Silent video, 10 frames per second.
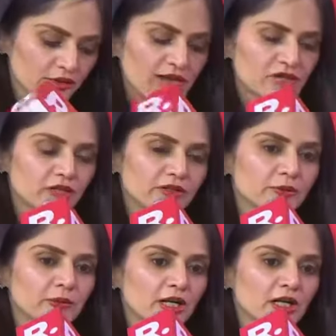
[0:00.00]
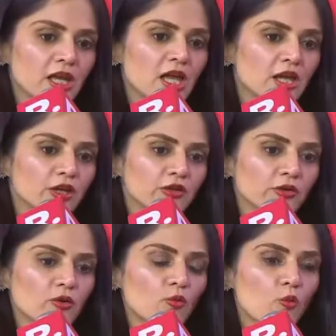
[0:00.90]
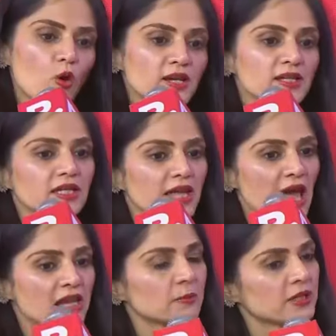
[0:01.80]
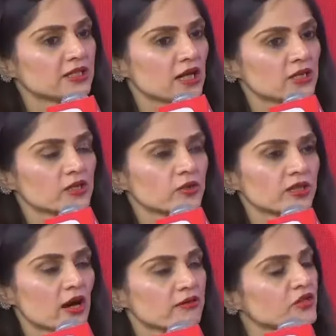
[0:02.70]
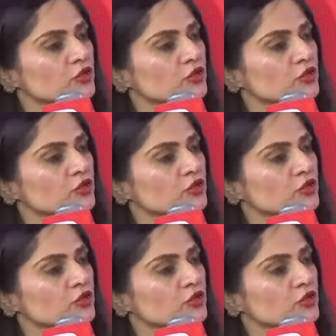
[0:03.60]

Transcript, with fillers: right, Chandrima you know, what can be done to encourage